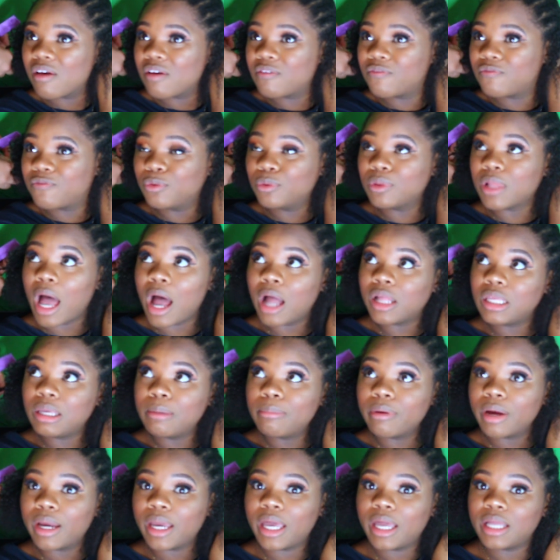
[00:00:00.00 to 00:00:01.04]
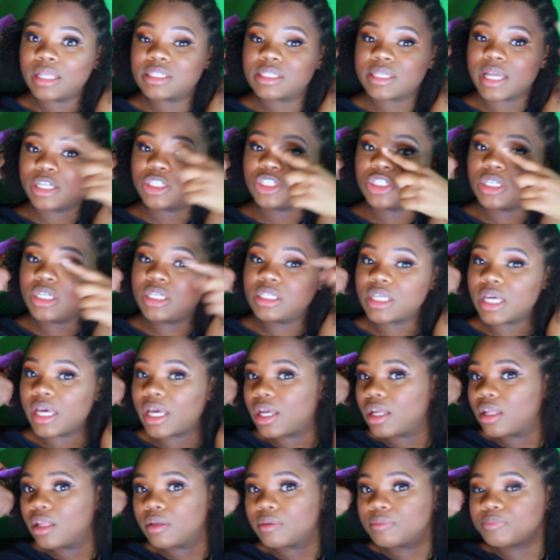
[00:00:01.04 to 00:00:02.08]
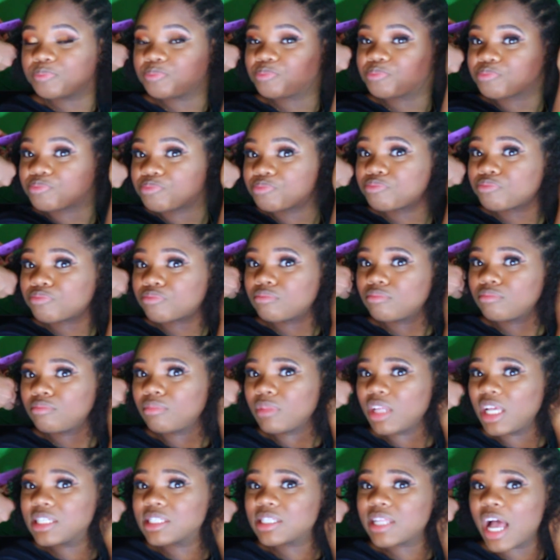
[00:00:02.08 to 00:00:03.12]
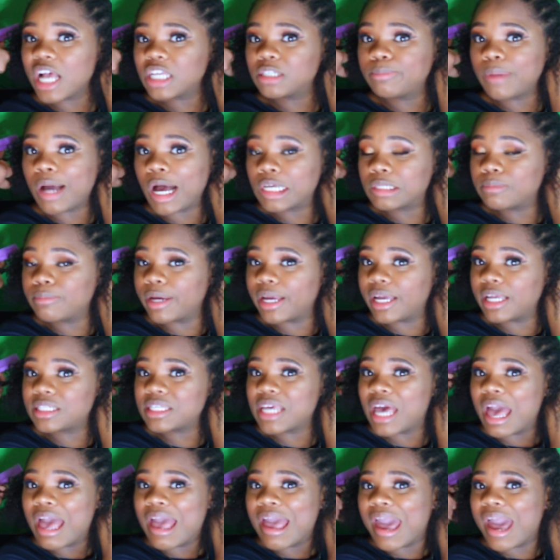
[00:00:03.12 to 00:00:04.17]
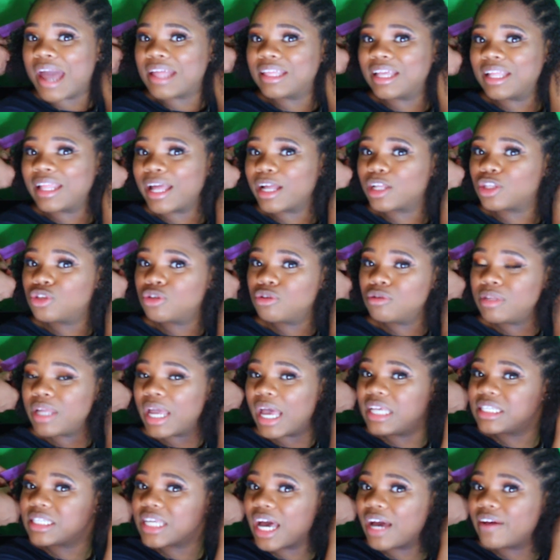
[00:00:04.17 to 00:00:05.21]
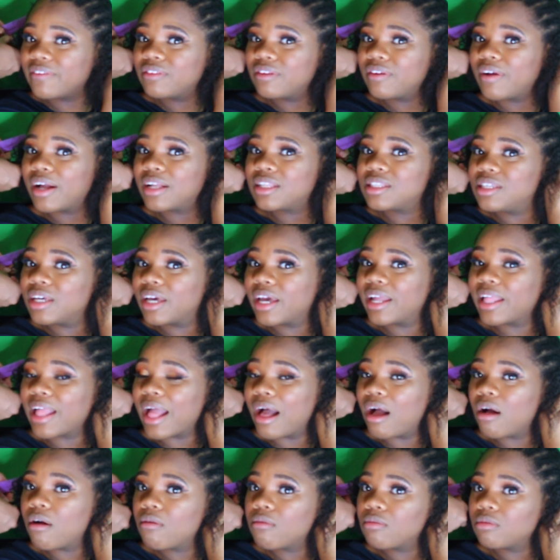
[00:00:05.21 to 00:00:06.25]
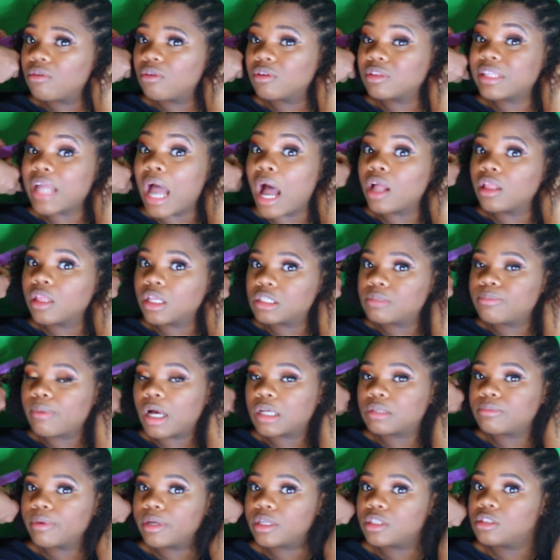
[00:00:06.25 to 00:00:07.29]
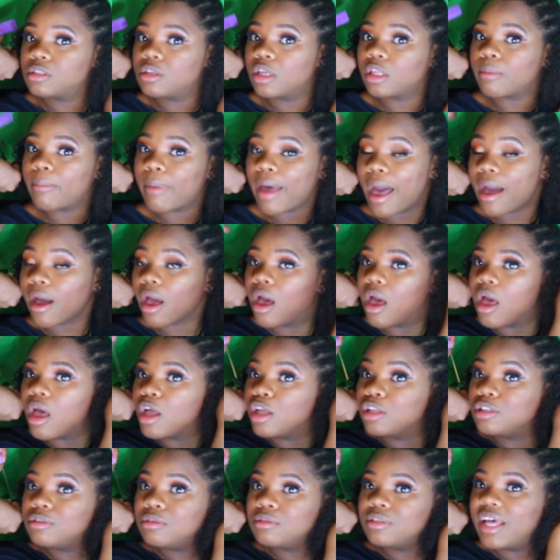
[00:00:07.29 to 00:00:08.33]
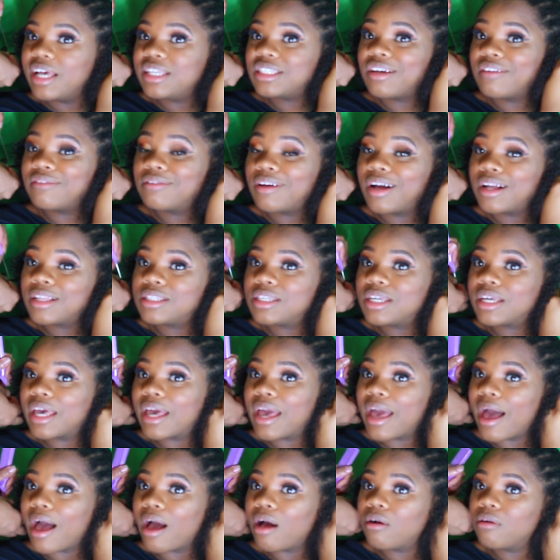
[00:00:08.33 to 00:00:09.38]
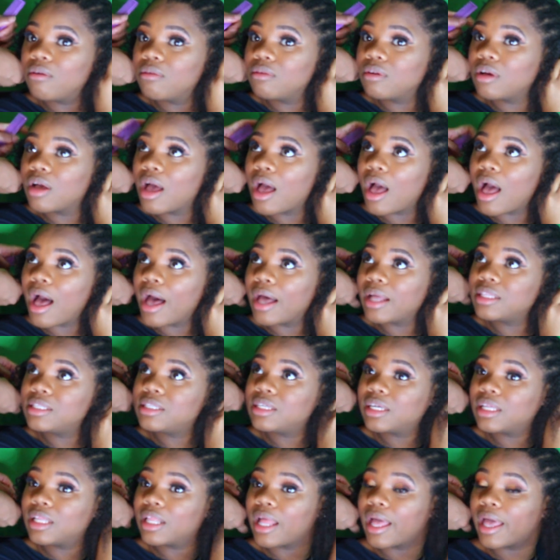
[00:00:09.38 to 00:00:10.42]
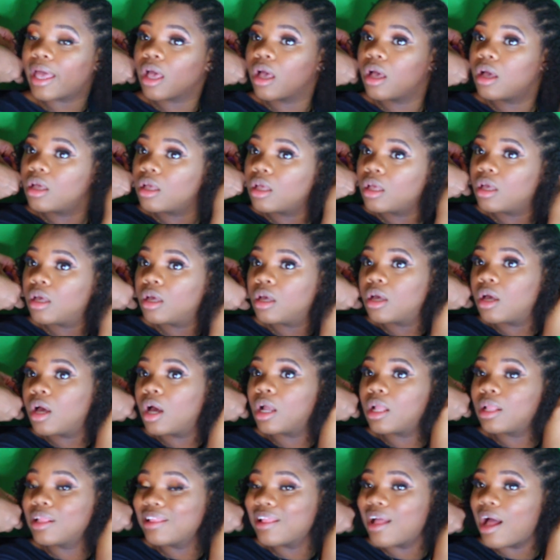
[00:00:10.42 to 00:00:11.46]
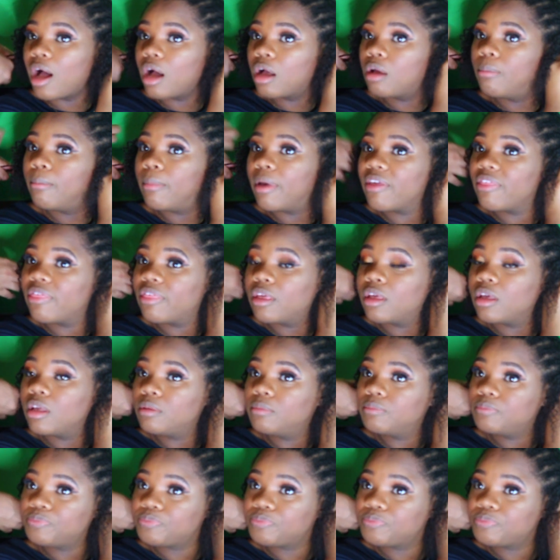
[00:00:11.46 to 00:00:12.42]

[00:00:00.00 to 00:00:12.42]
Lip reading: Fulani braids that she did, slash box braids. And then like 2 days after I took it out, or not list box braids in the back, 2 days after I took it out, I did like a lock method